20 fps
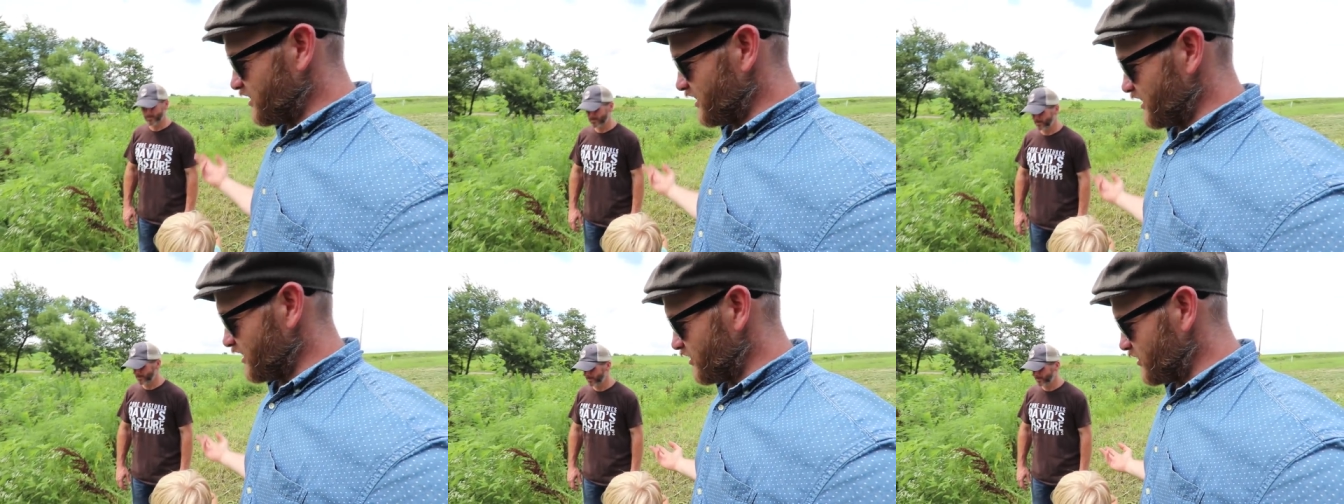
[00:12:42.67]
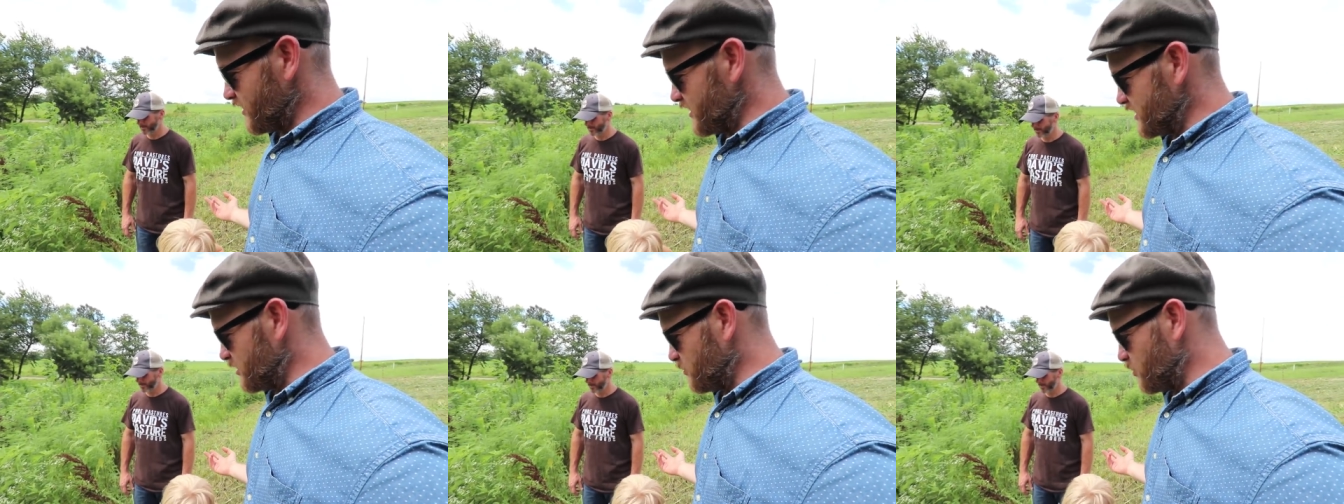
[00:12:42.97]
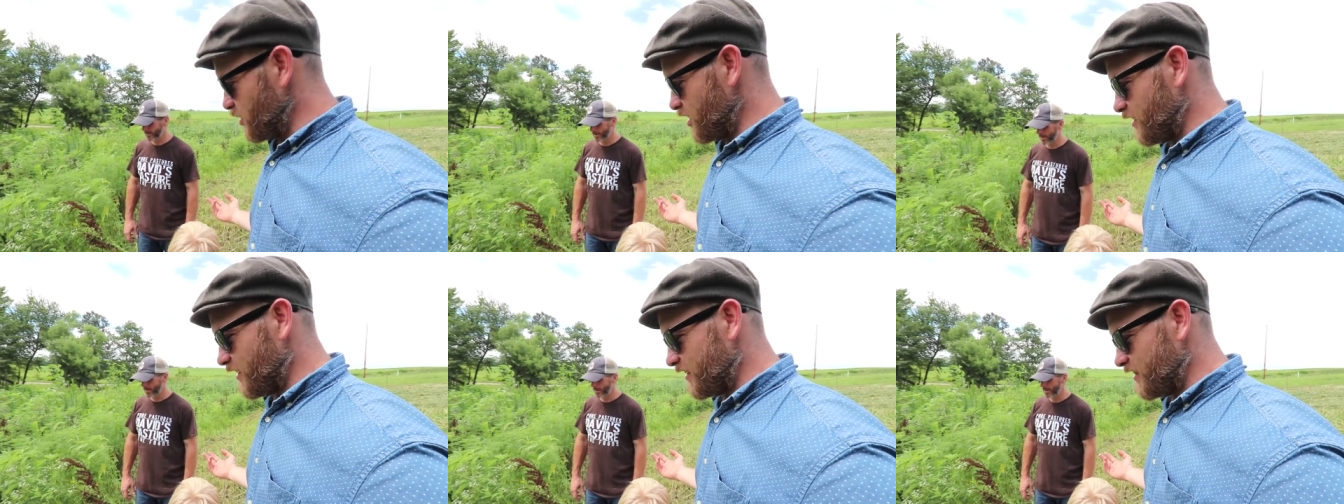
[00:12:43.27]
going to increase the
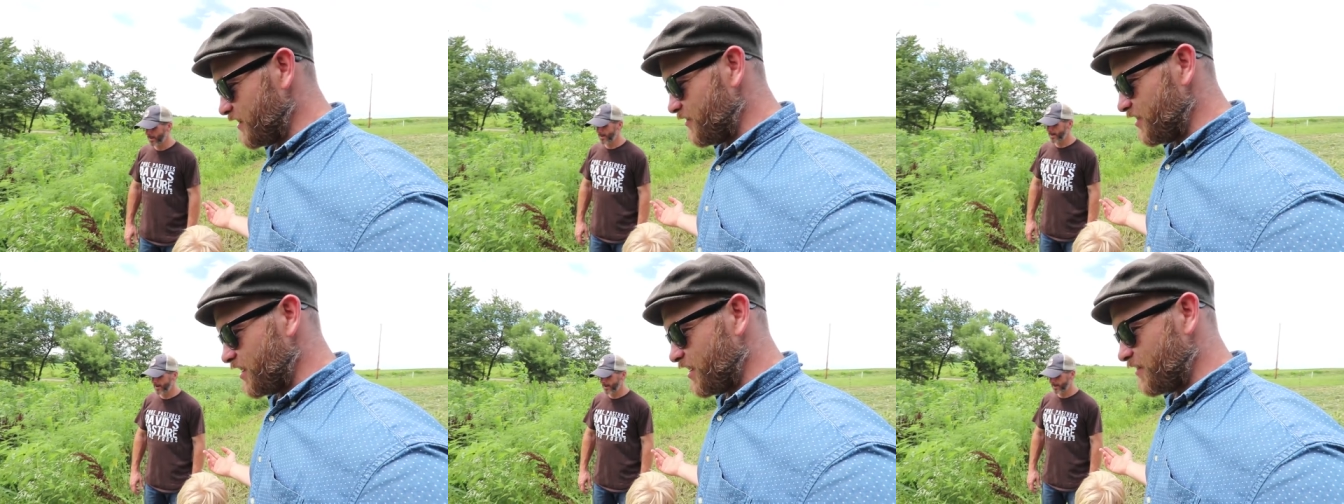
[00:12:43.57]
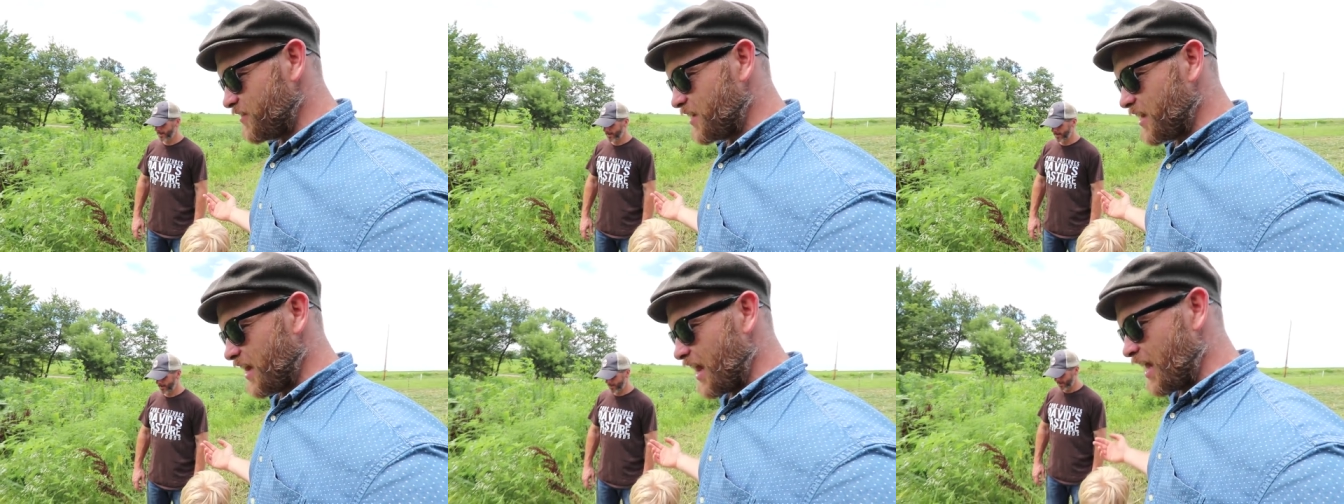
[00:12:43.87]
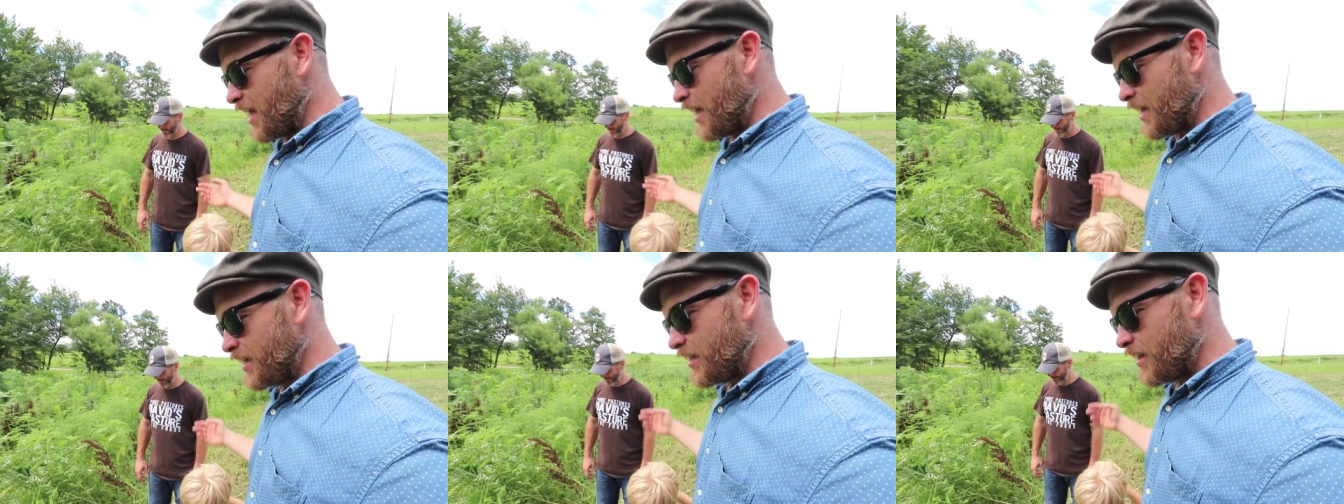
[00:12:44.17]
productivity of your
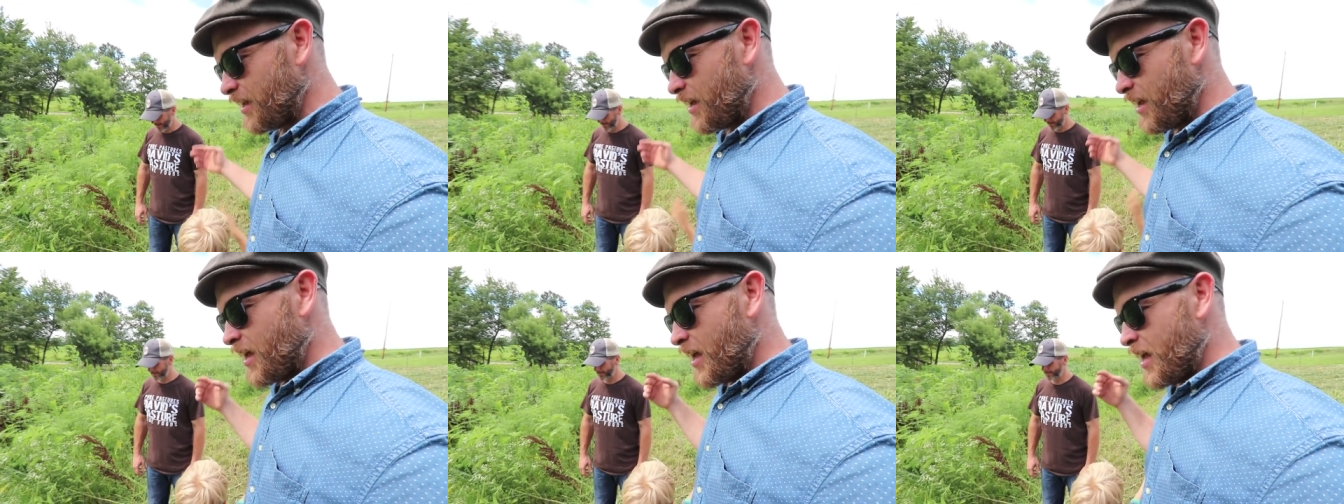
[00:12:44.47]
land. Yep.